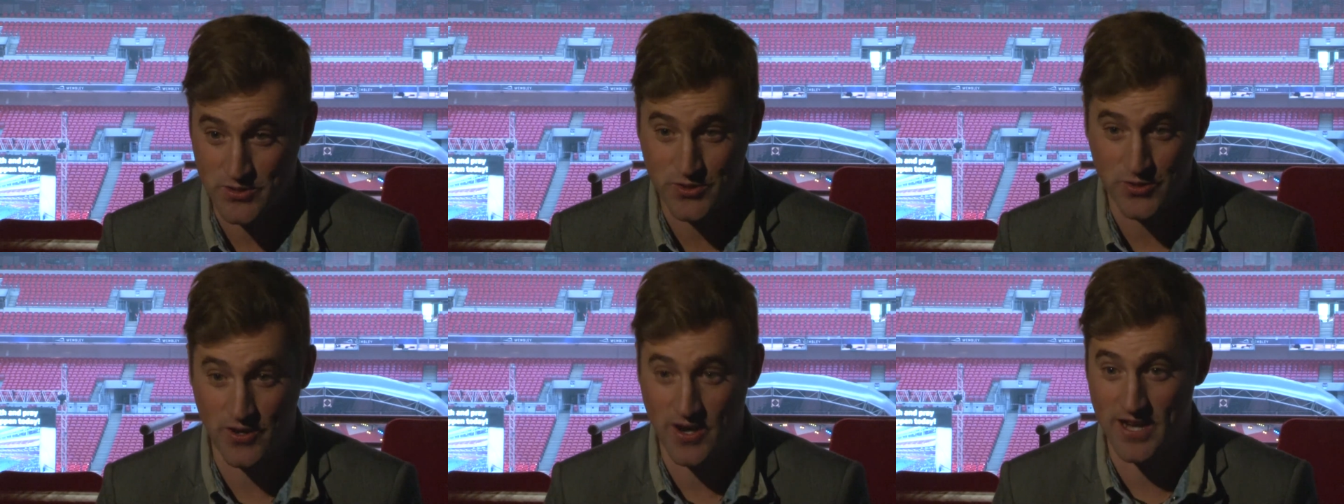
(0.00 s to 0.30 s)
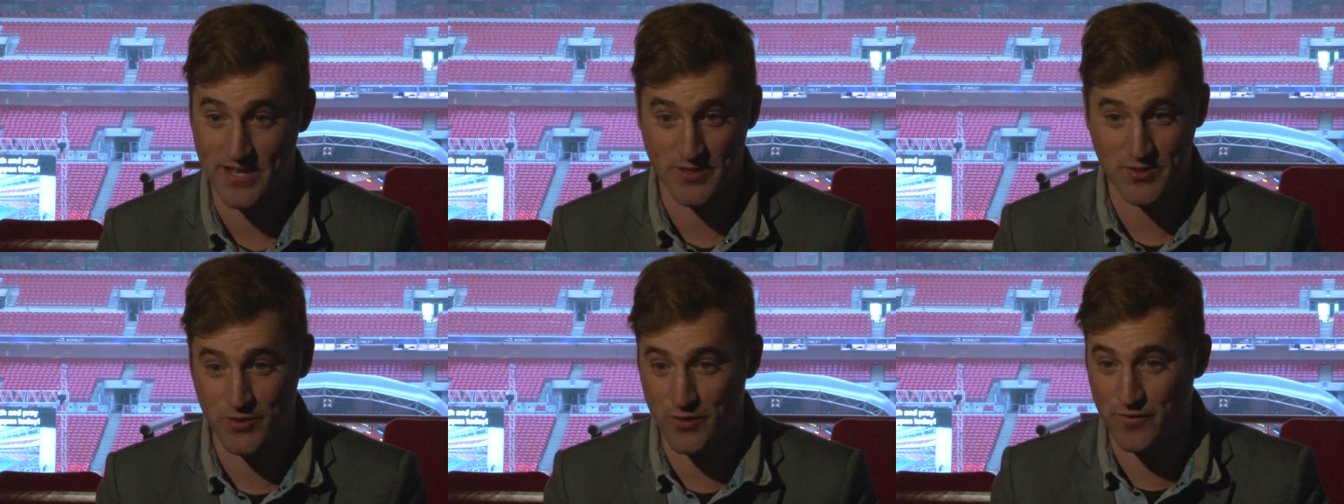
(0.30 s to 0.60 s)
try
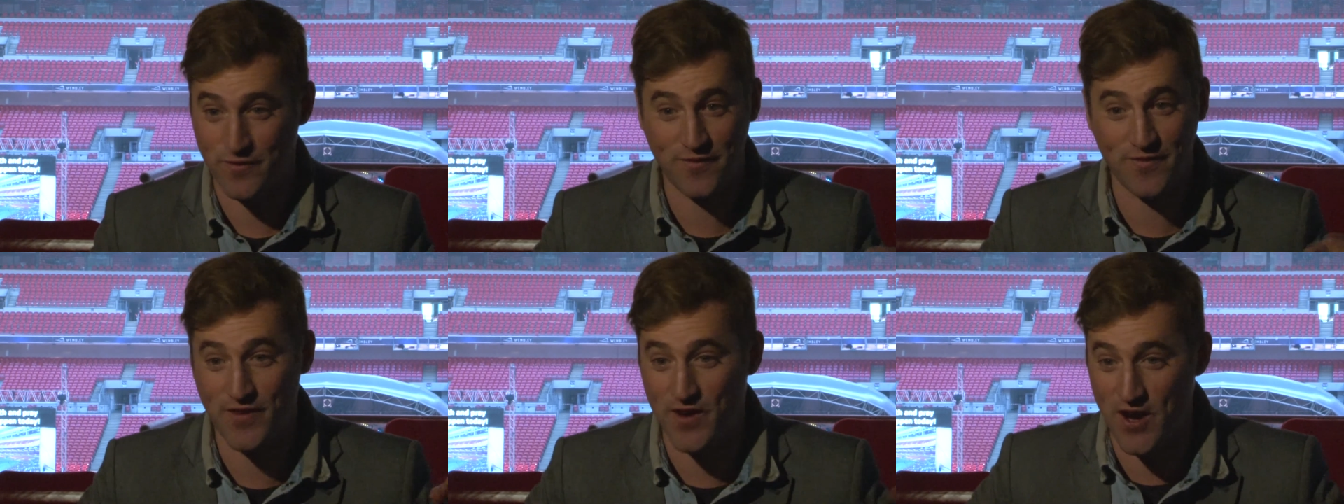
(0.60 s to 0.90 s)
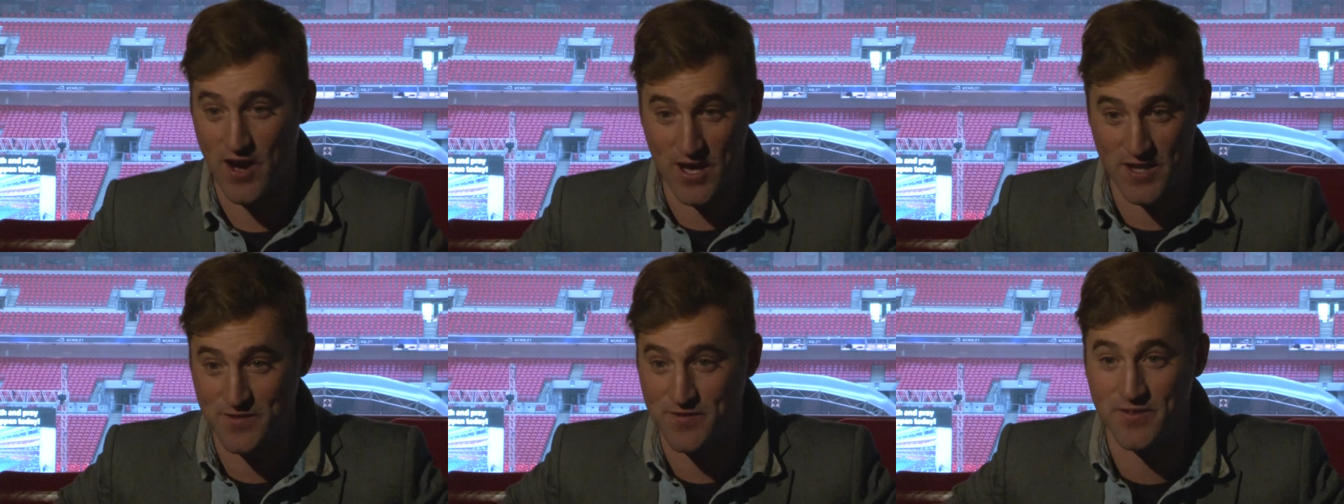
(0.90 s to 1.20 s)
and sort of
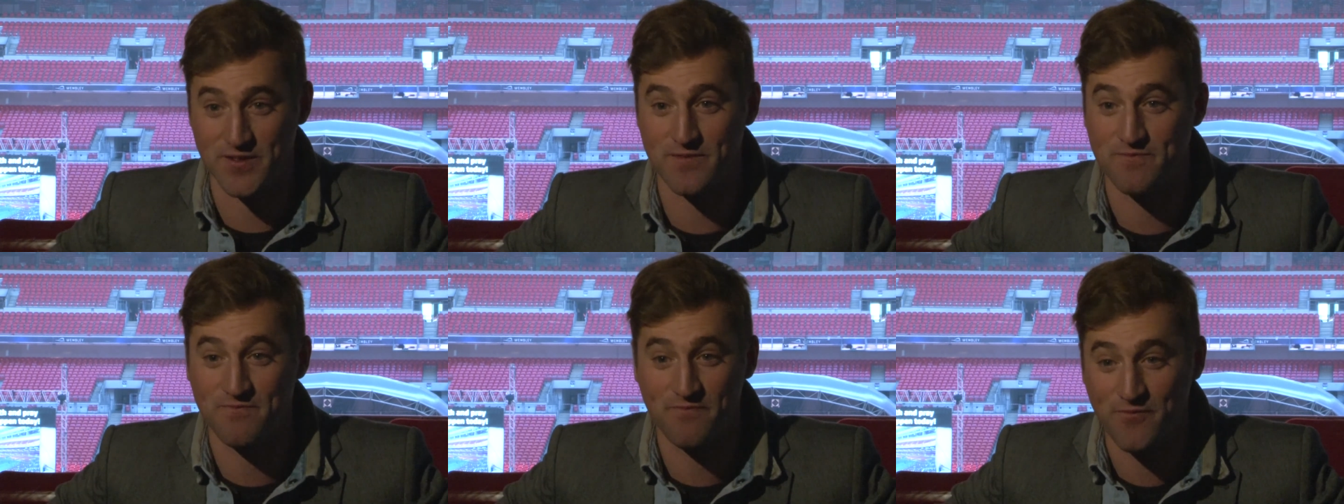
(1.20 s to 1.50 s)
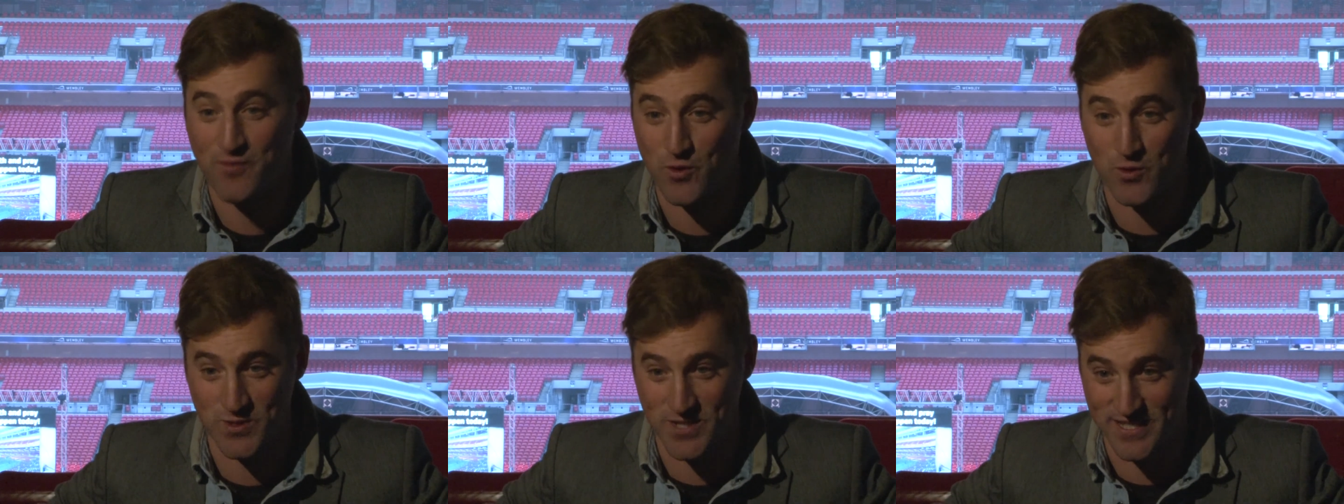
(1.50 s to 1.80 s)
fast for
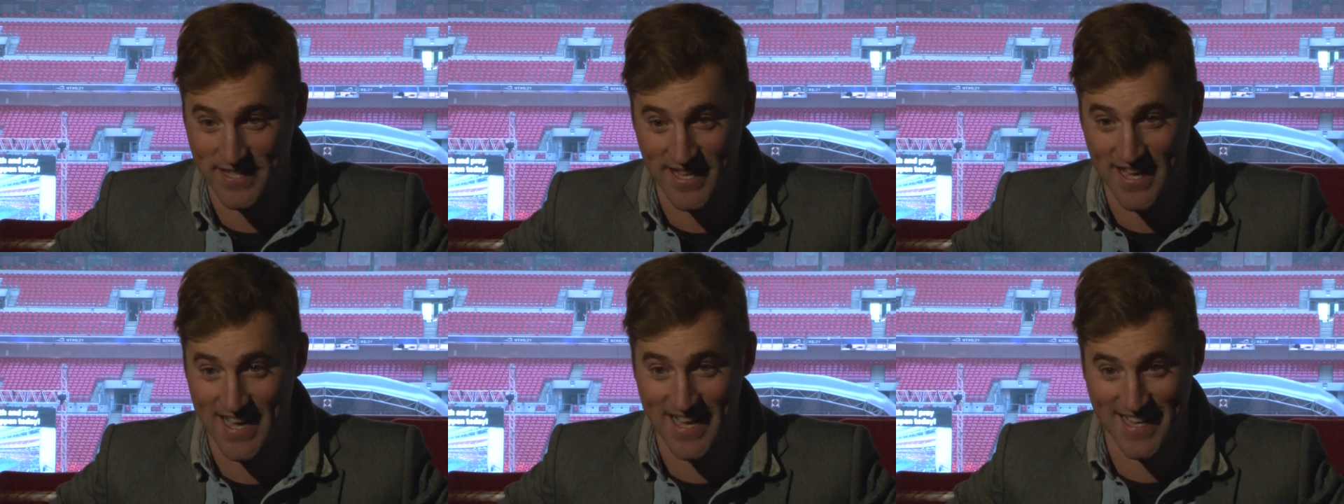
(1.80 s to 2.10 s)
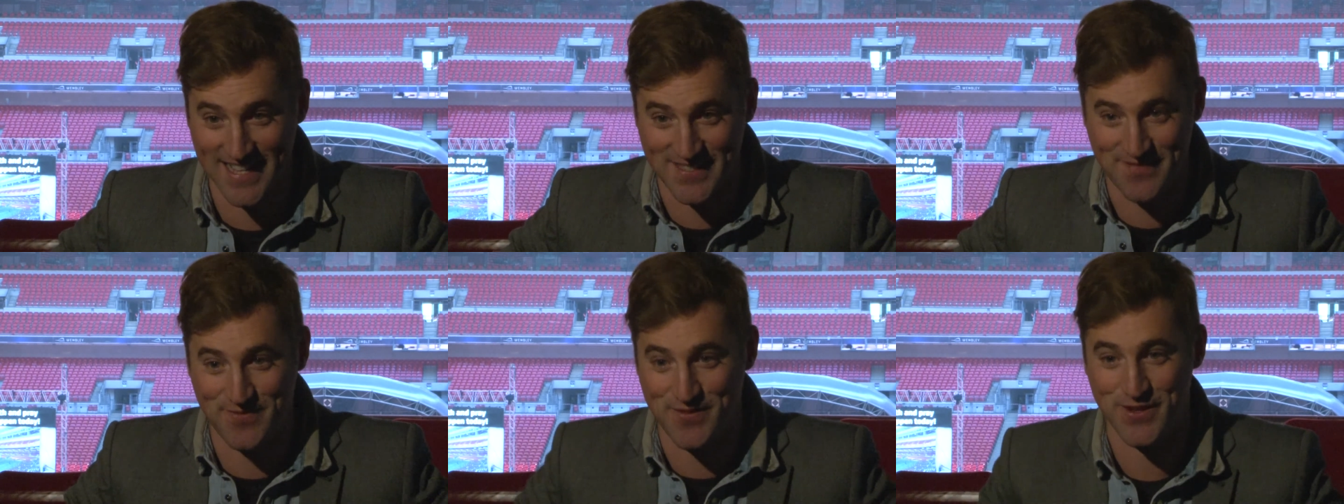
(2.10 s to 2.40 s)
40
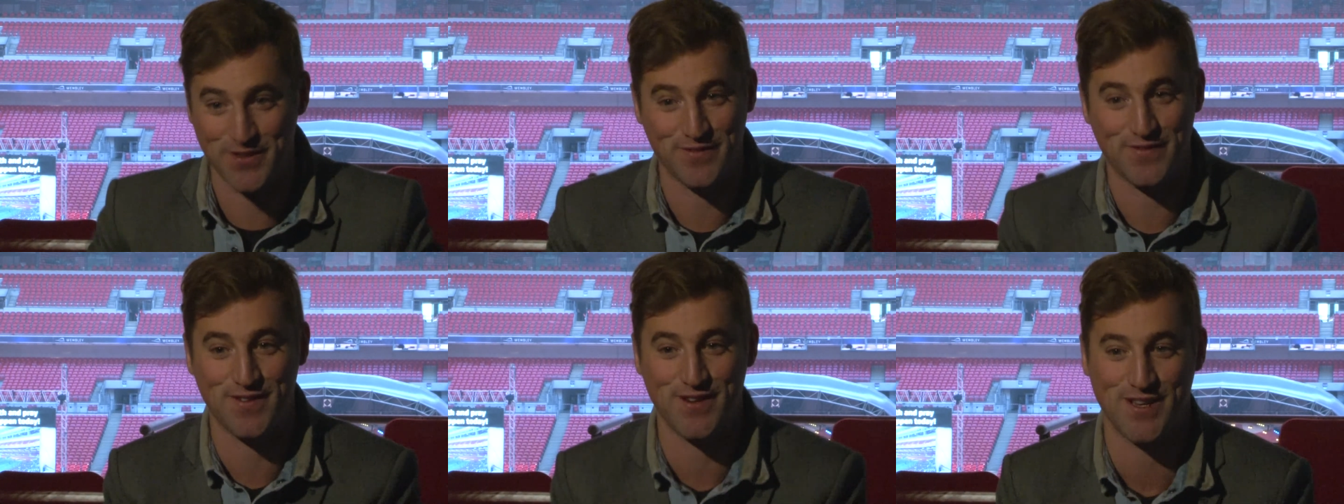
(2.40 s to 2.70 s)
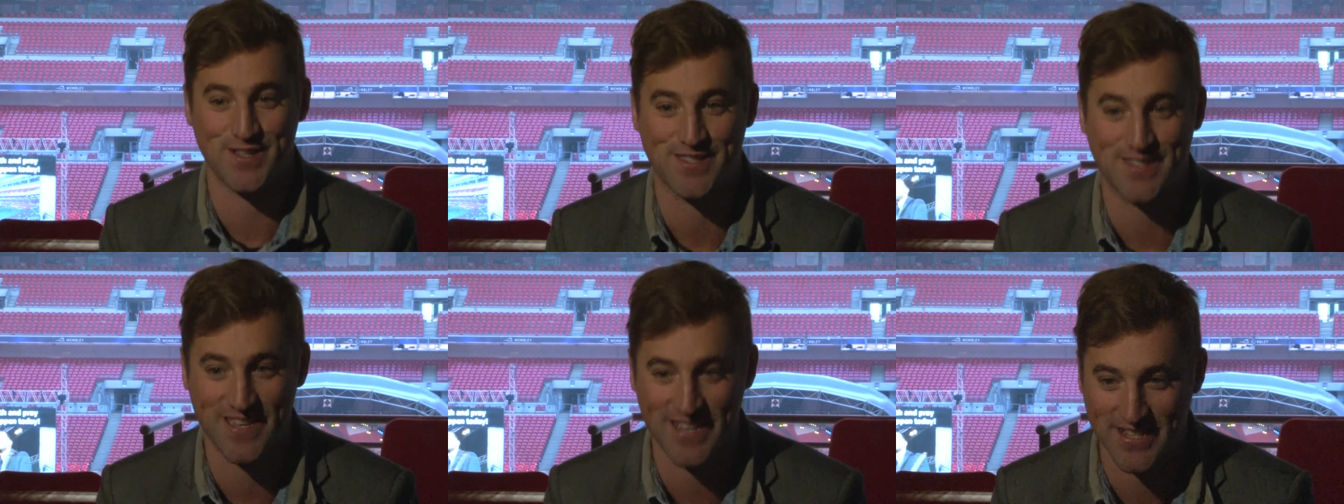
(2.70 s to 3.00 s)
days for your
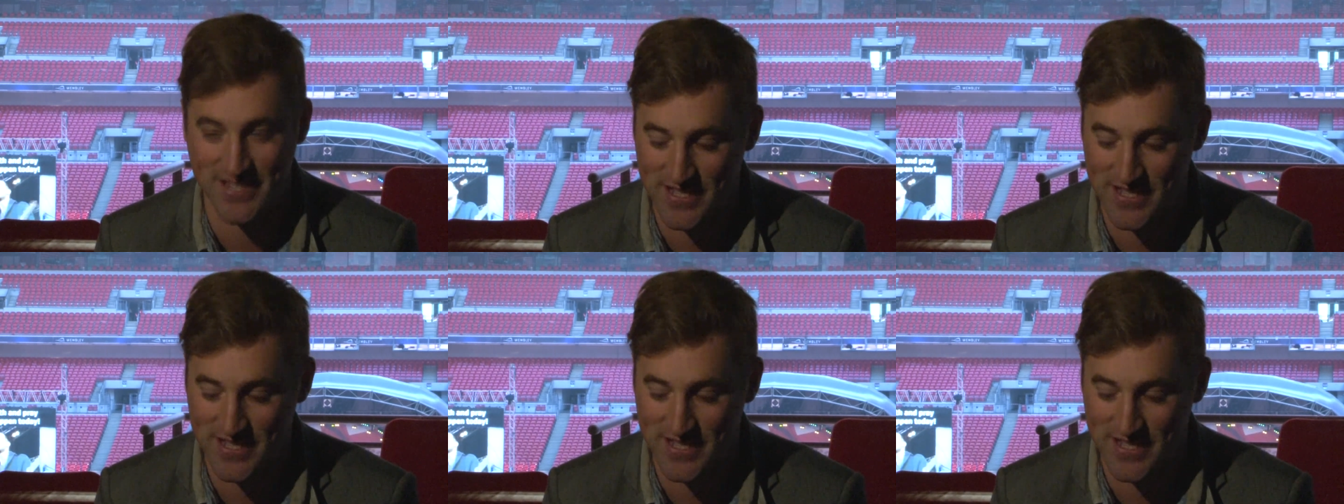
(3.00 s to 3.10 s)
first thing.